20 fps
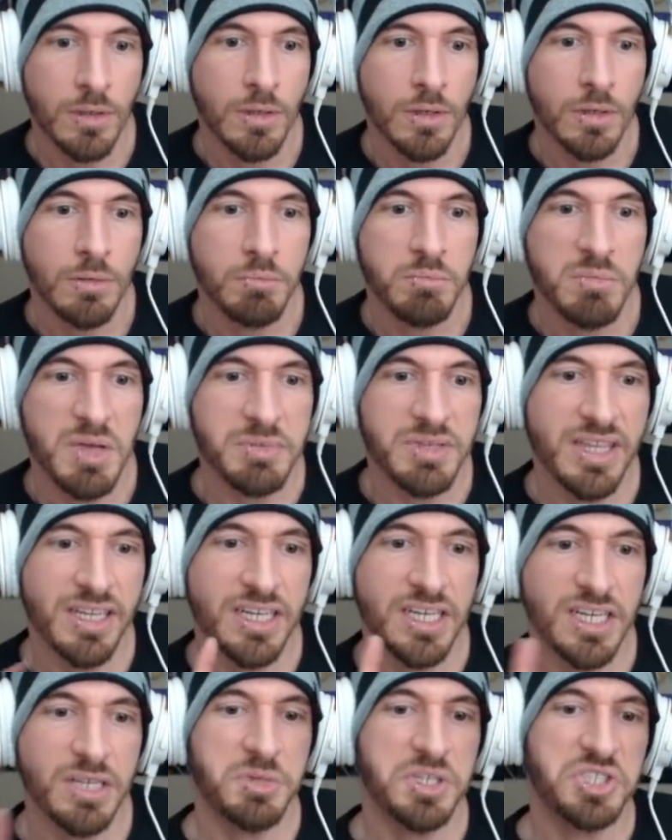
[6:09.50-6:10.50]
Maybe they
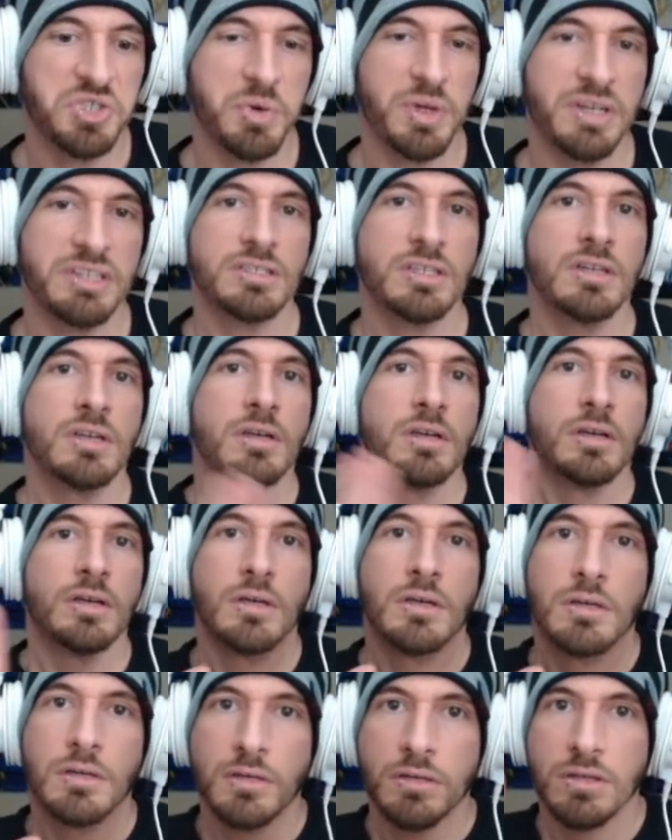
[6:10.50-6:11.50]
need to be tweaked.
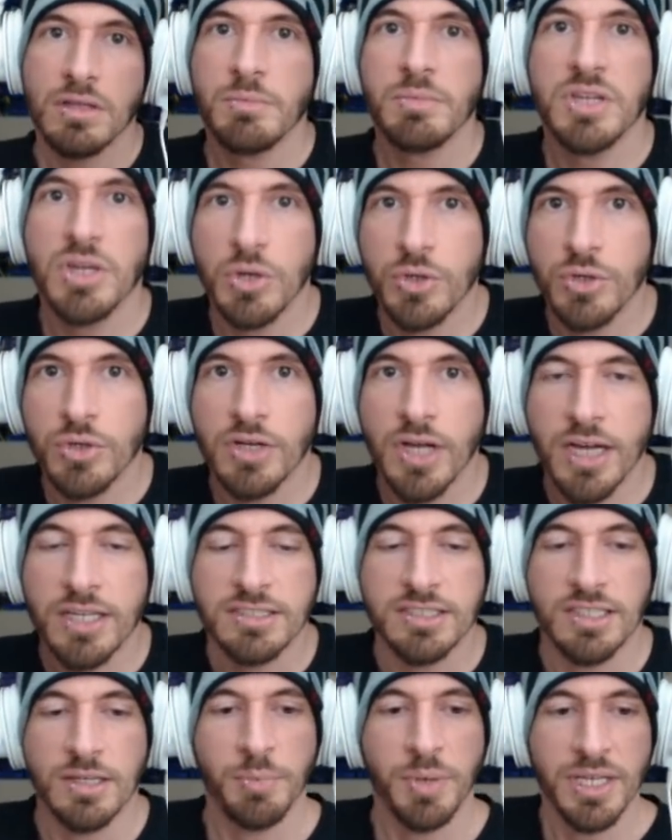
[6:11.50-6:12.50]
Let me know your
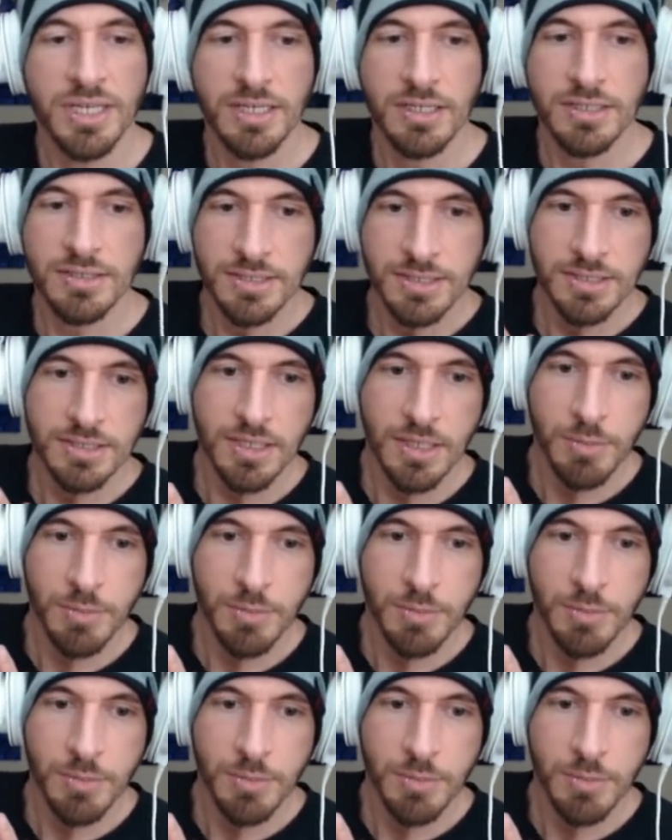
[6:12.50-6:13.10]
guys' opinions,